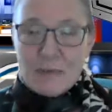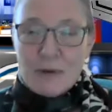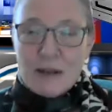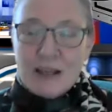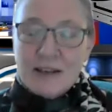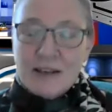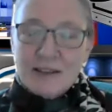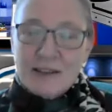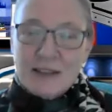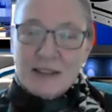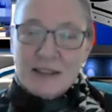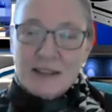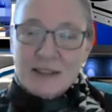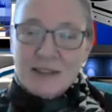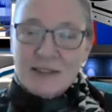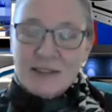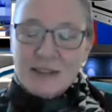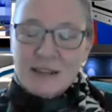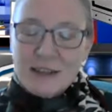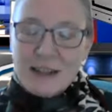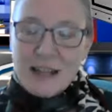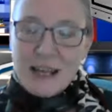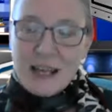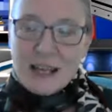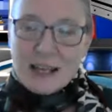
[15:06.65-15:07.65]
Because here's
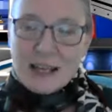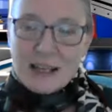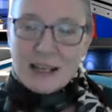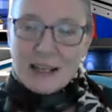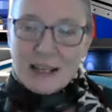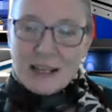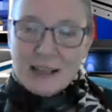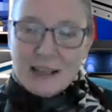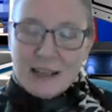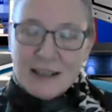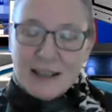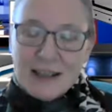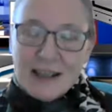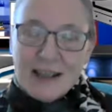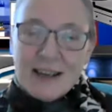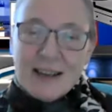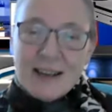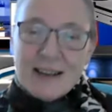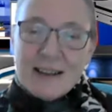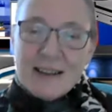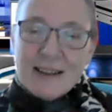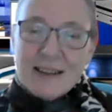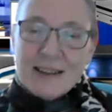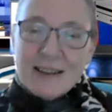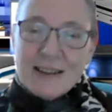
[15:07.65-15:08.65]
the thing.
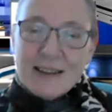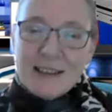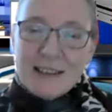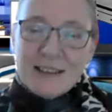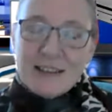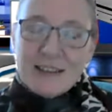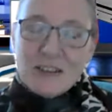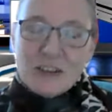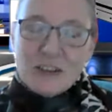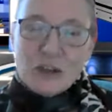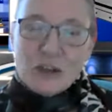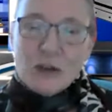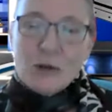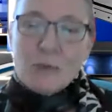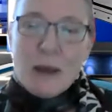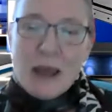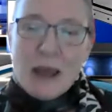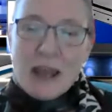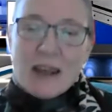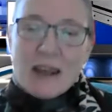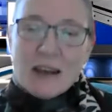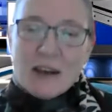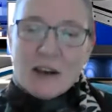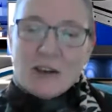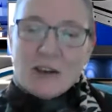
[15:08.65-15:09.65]
This is you
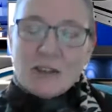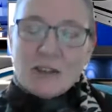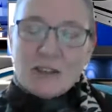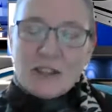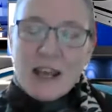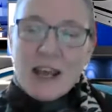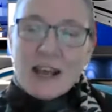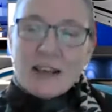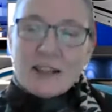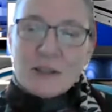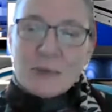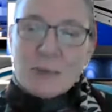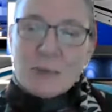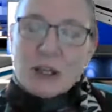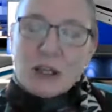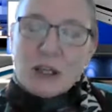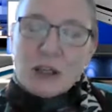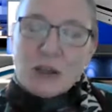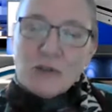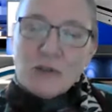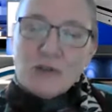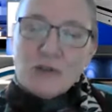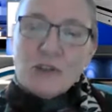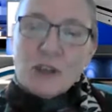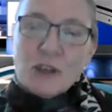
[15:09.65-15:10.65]
paying your debts, but
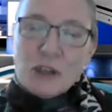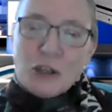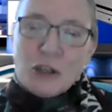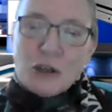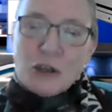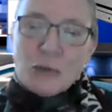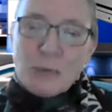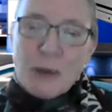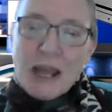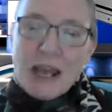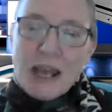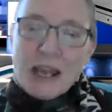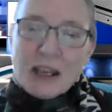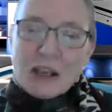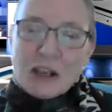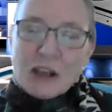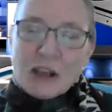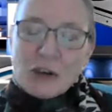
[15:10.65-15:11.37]
using your bank.